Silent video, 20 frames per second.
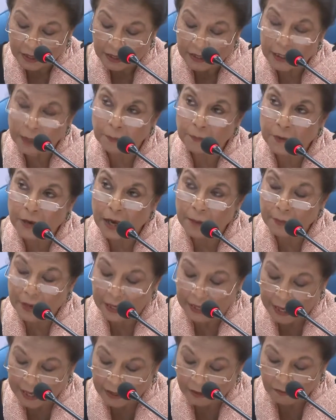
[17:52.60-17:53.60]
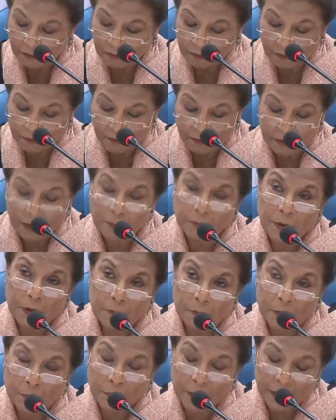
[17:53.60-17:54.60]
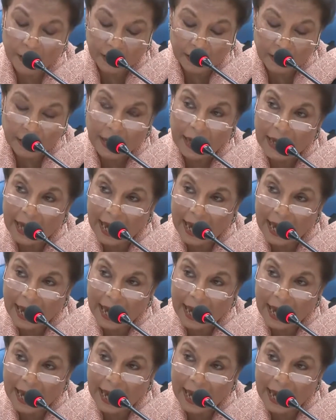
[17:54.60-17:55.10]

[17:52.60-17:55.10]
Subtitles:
the PMLN, the PPP,